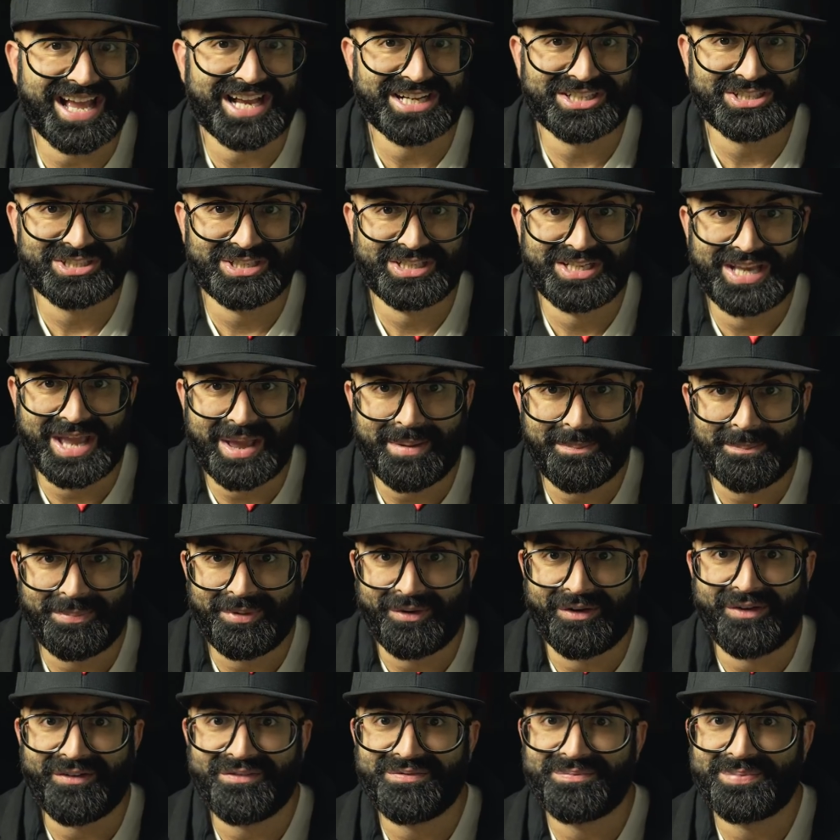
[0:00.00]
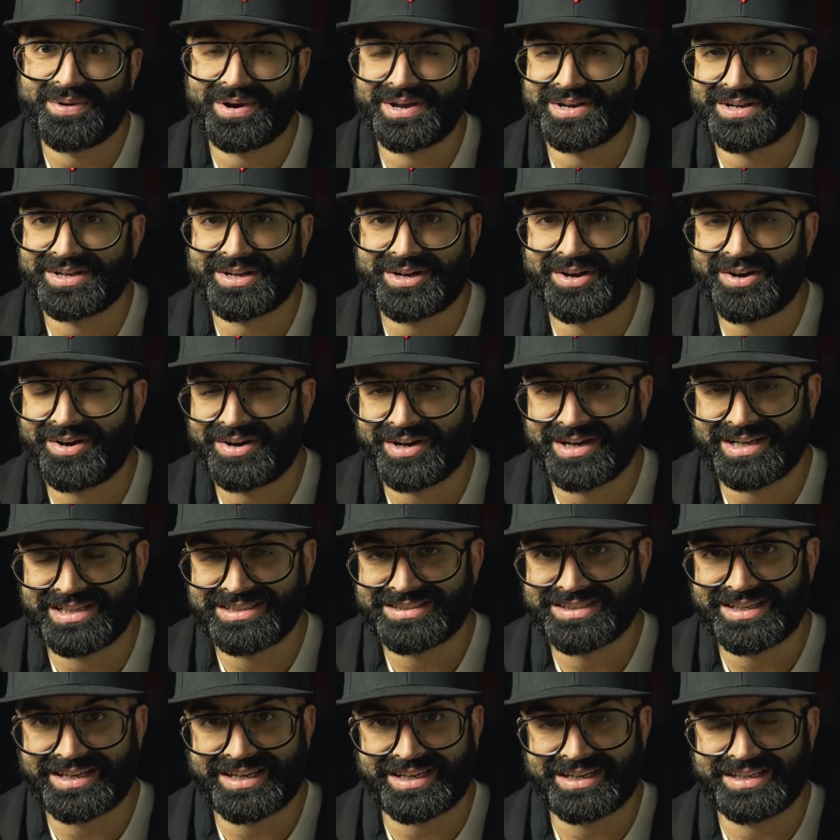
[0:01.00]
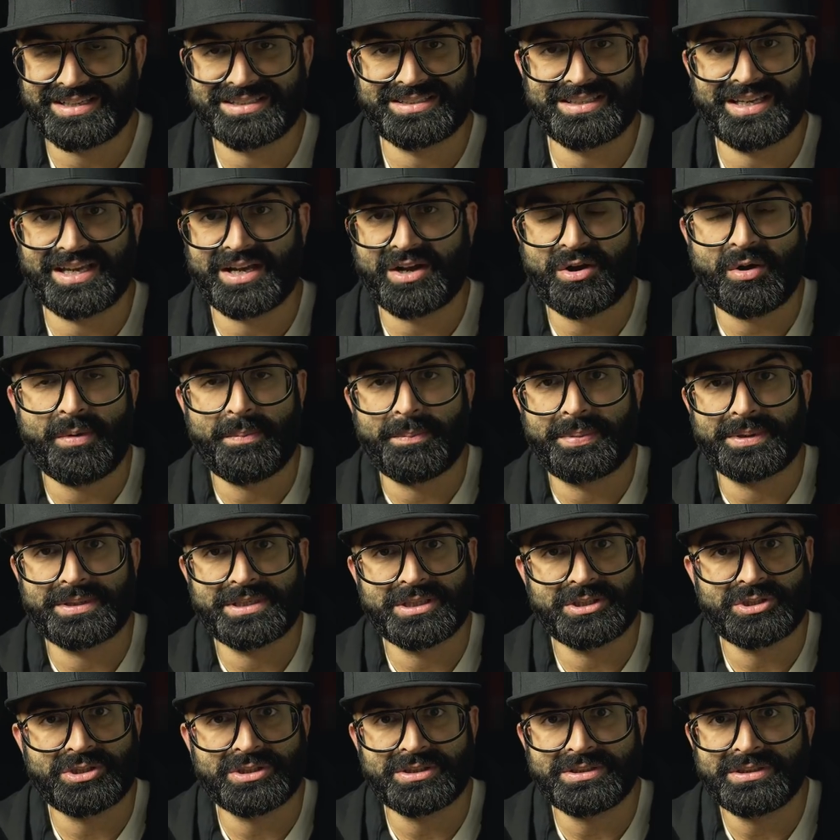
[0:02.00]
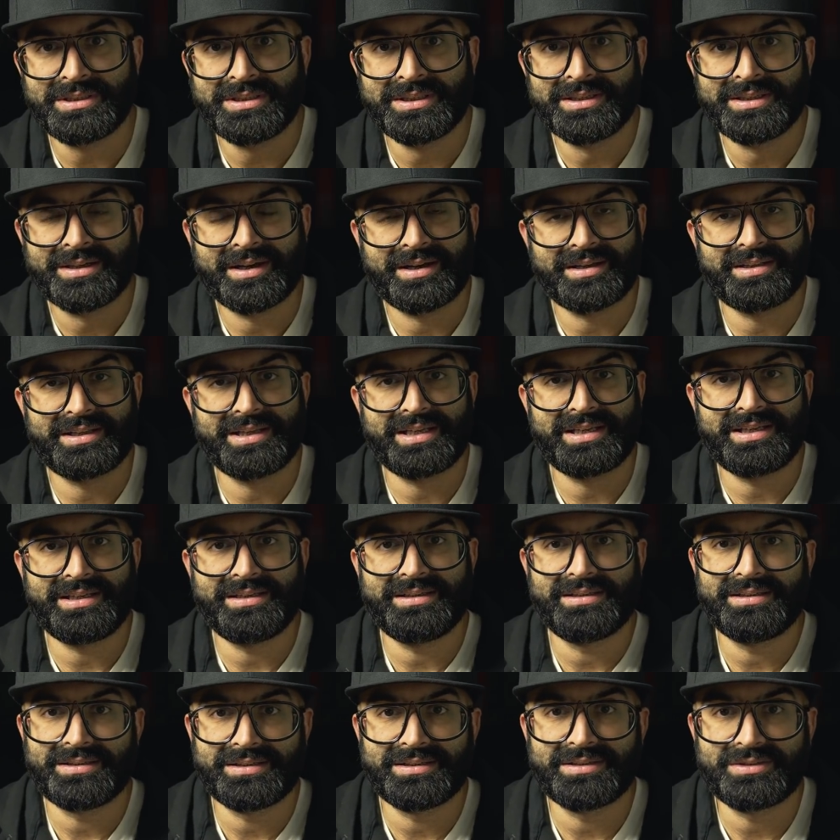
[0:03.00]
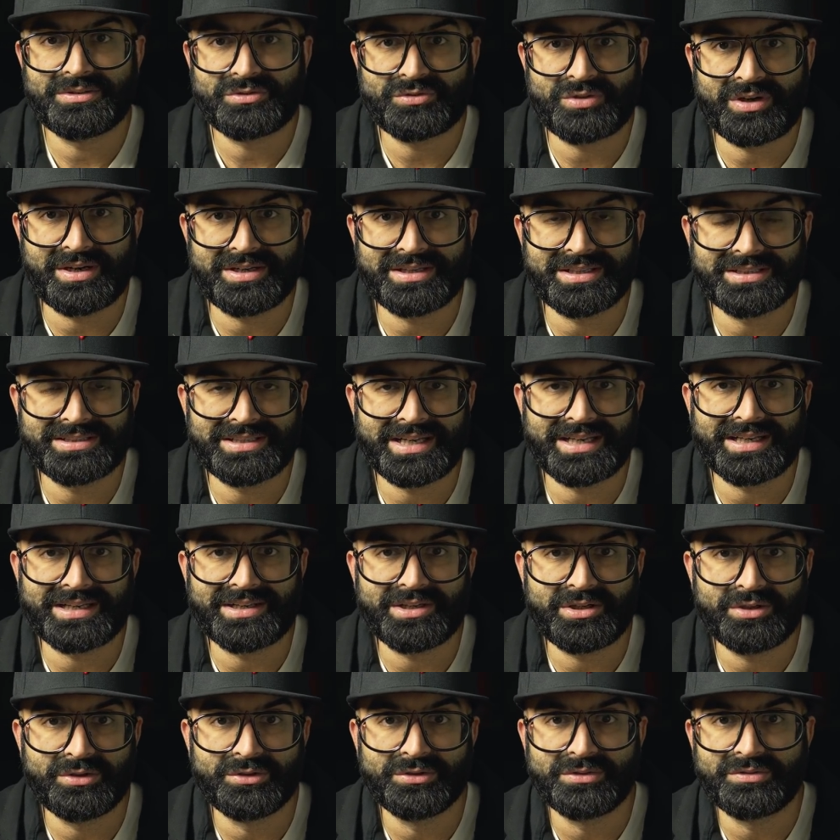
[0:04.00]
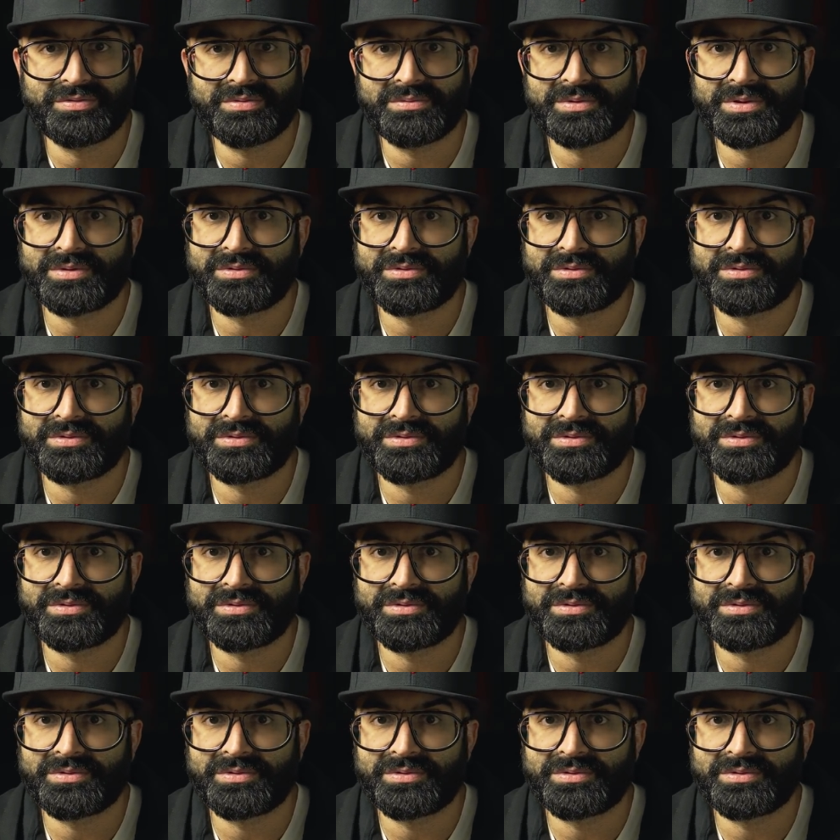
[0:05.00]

actually get put off buying the car. It's like, is it a competition? Are they trying to take cues from